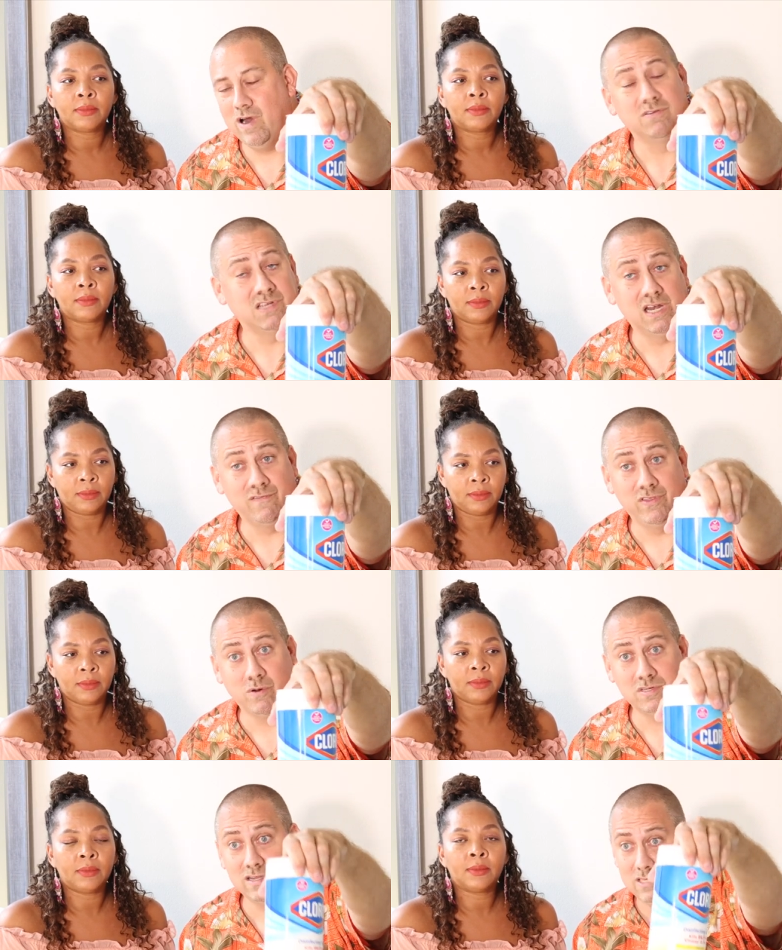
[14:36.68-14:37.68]
Speaker 1: virus. I didn't even
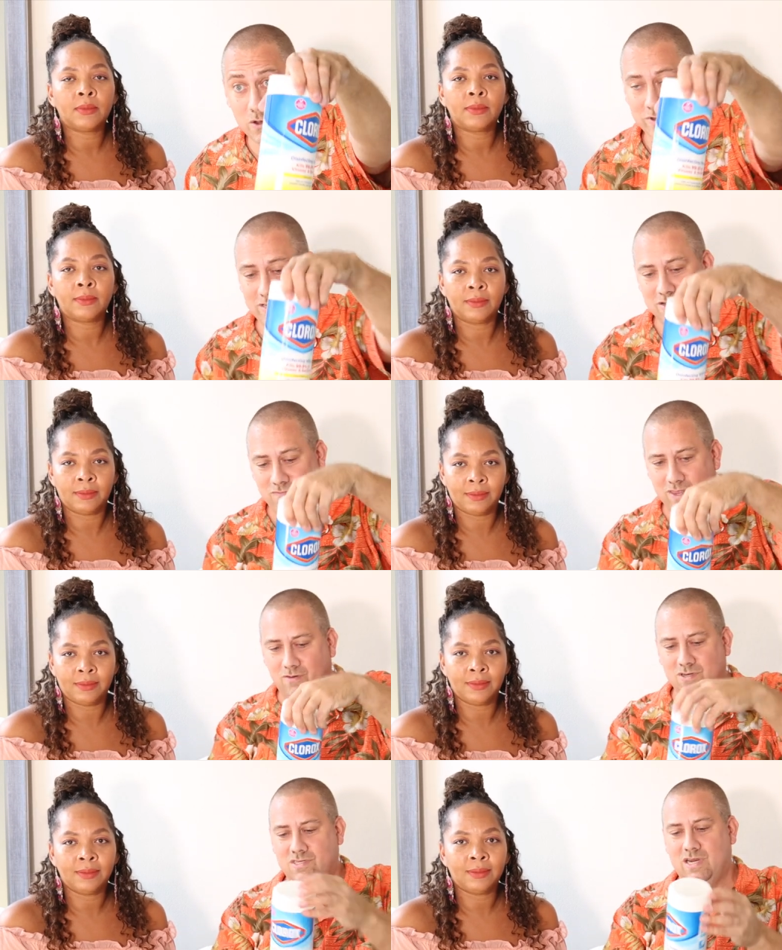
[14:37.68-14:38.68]
notice that until we did the
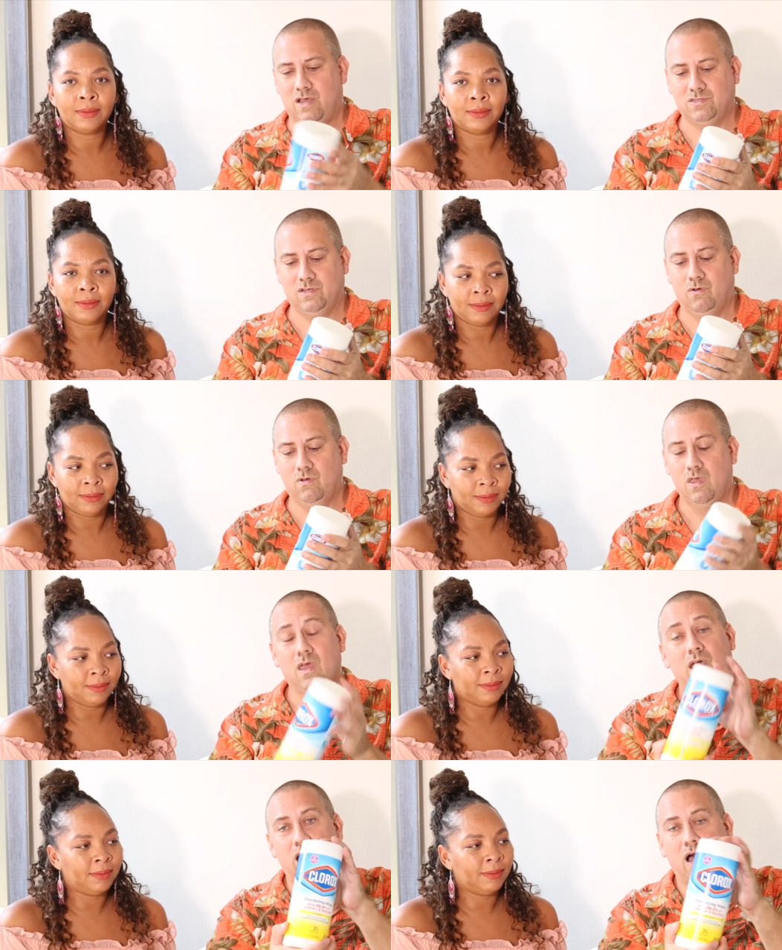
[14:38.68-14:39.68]
video just now. So
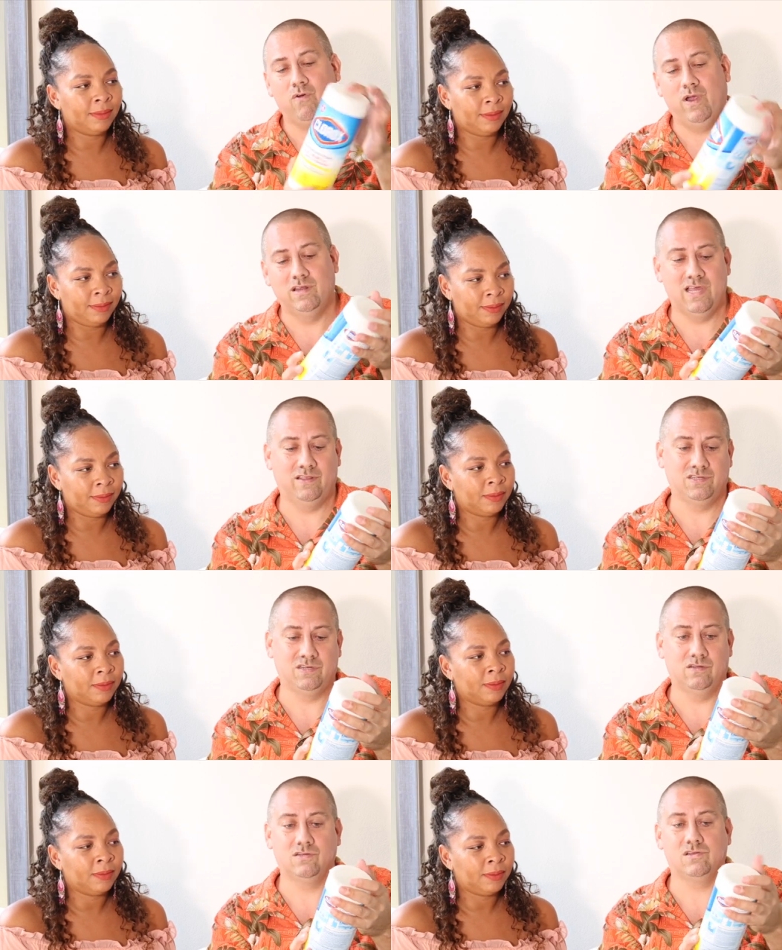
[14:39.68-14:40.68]
how great is that? This
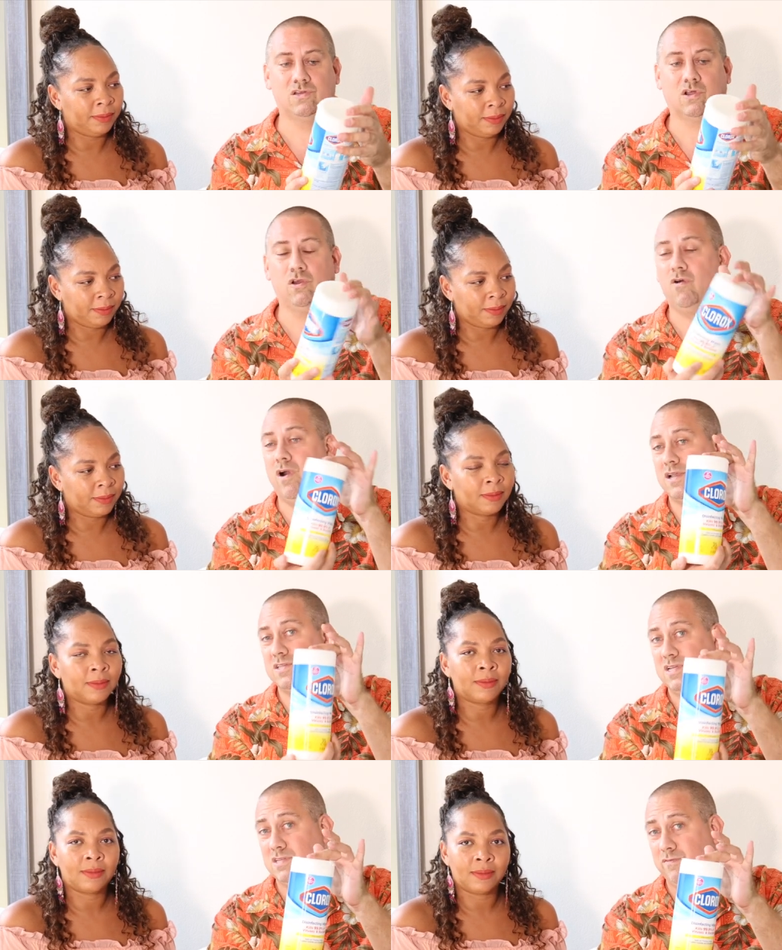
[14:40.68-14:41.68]
is the
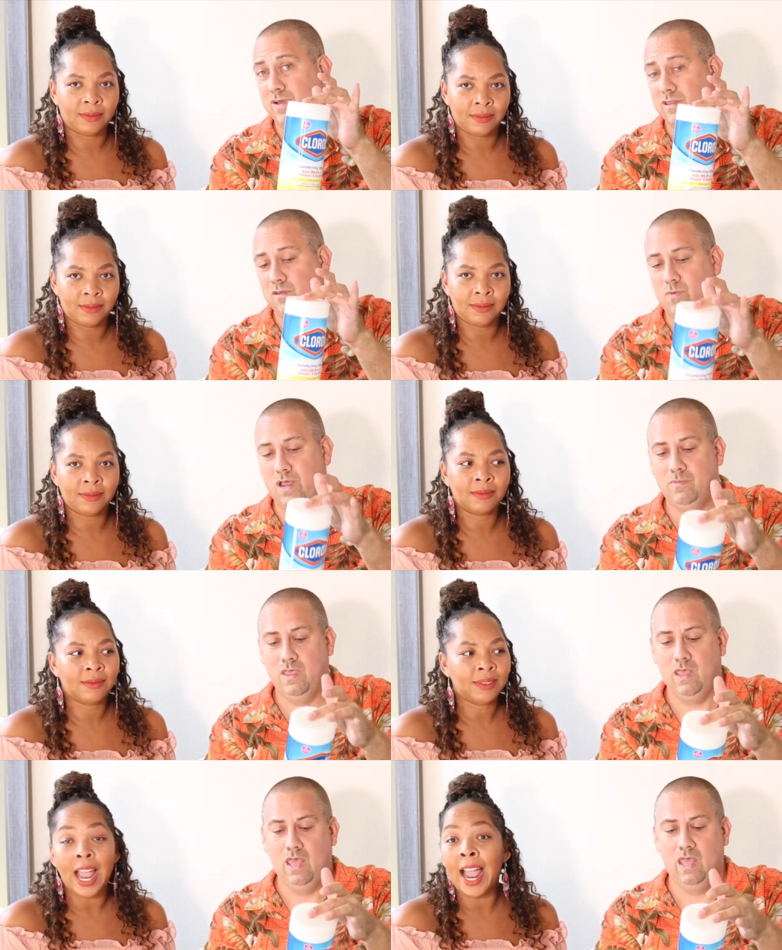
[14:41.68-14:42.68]
Clorox disinfecting wipe.
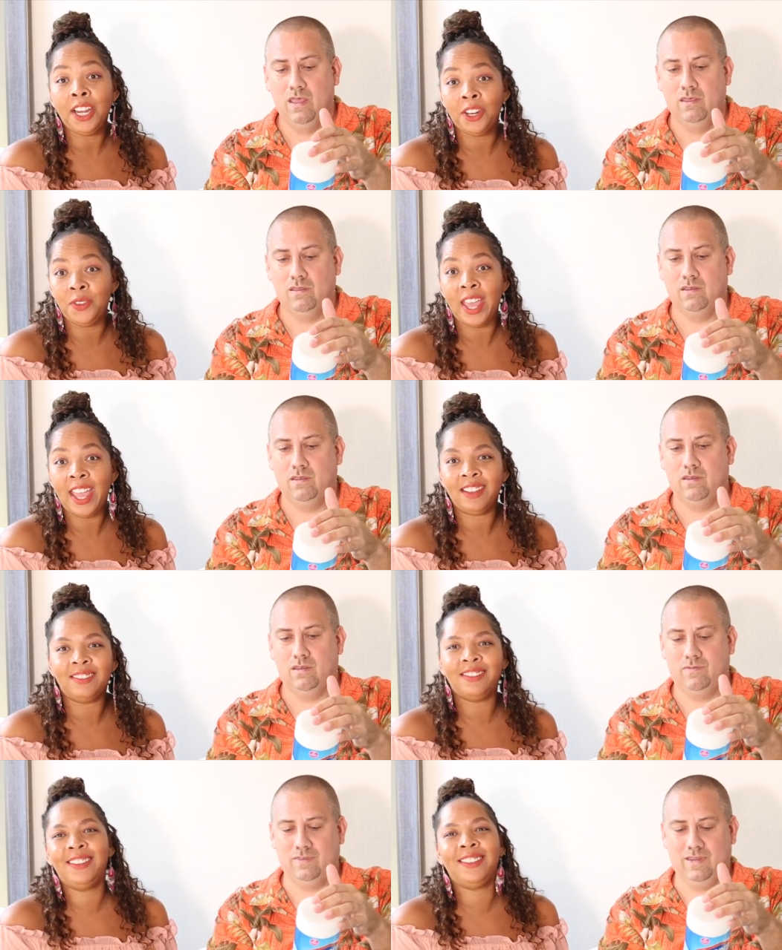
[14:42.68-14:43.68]
Speaker 2: I knew that.
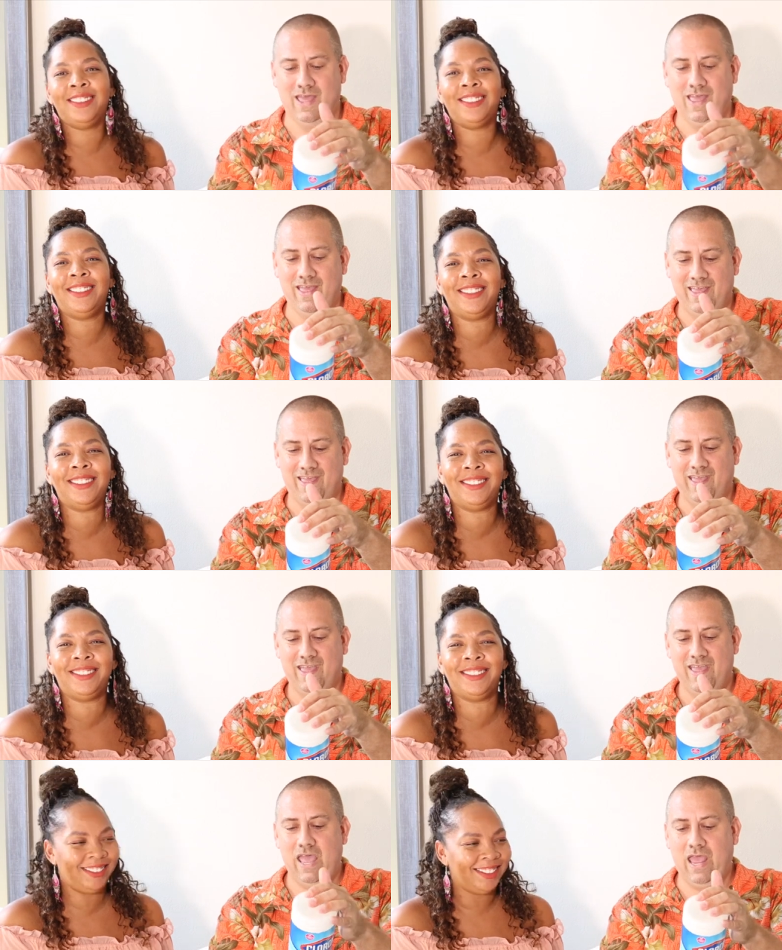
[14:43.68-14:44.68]

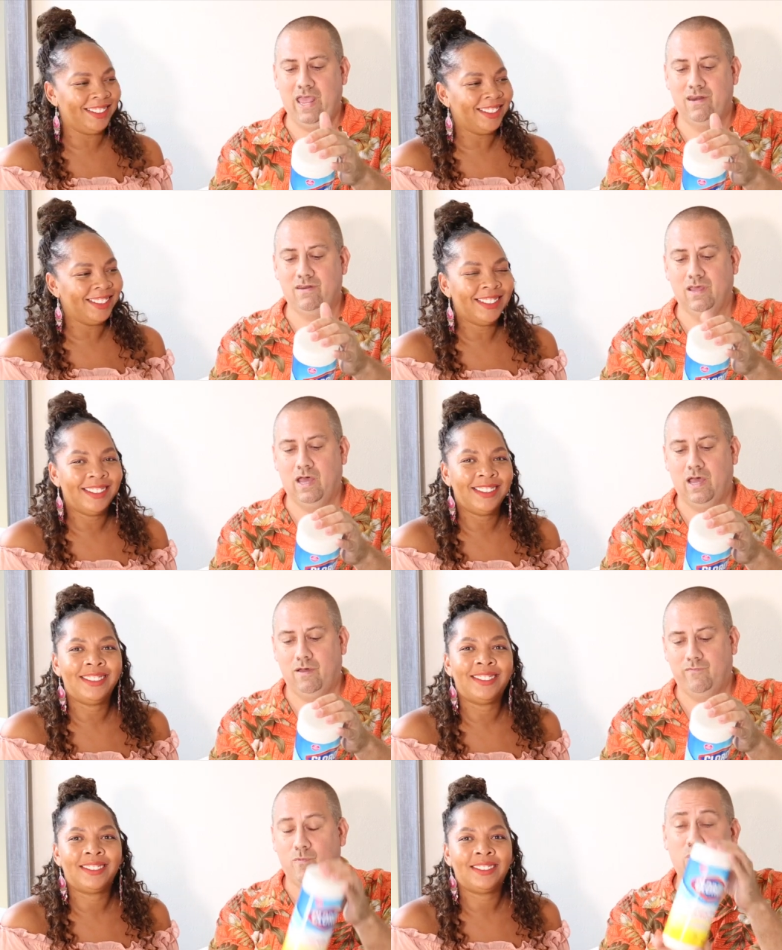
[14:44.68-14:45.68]
Speaker 1: And
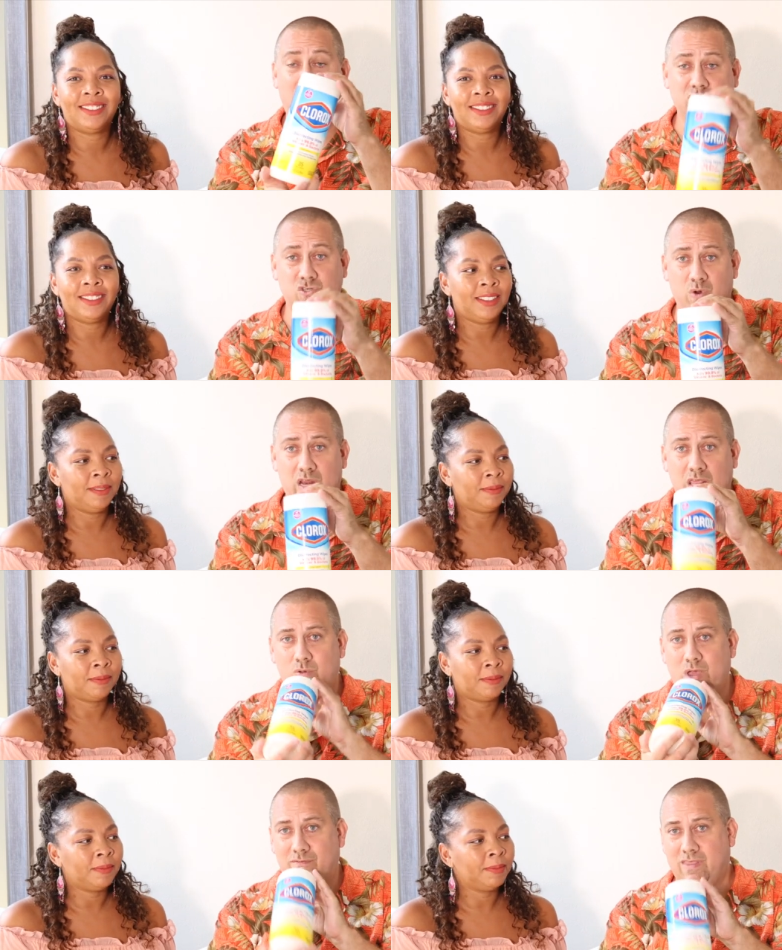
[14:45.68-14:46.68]
from what I was
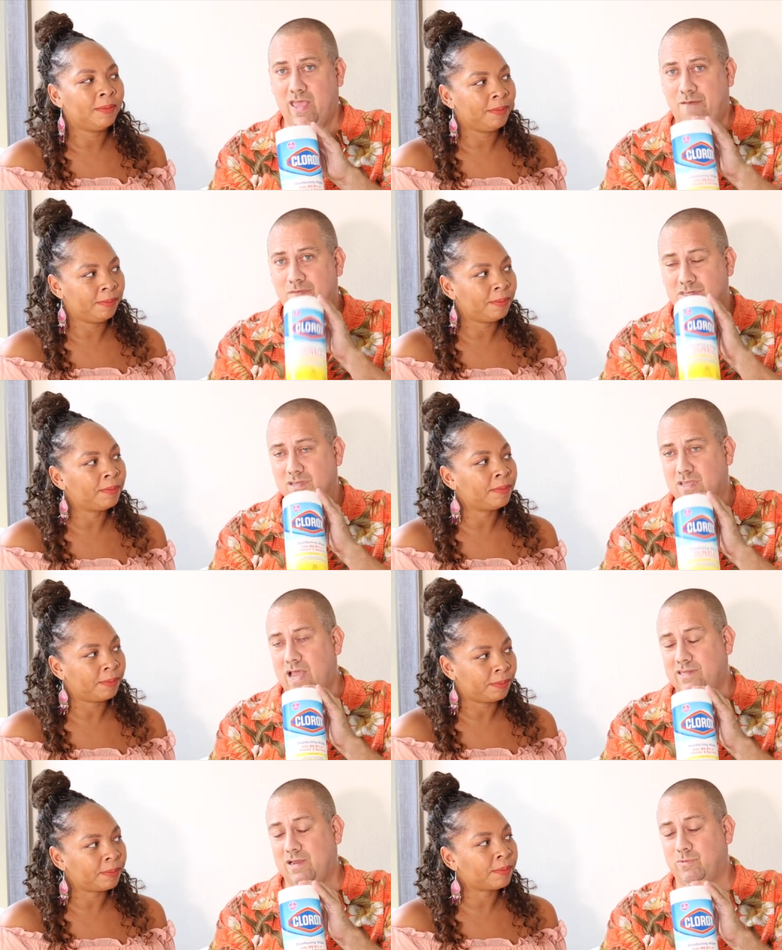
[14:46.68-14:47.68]
reading, you have to have this in
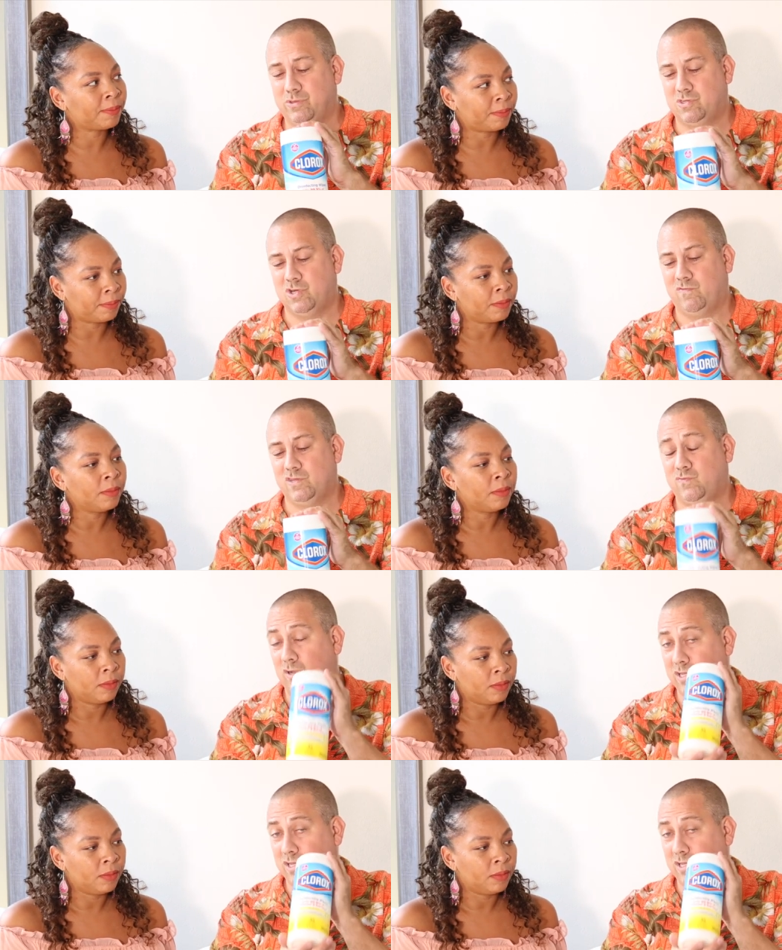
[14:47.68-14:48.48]
contact with the surface for at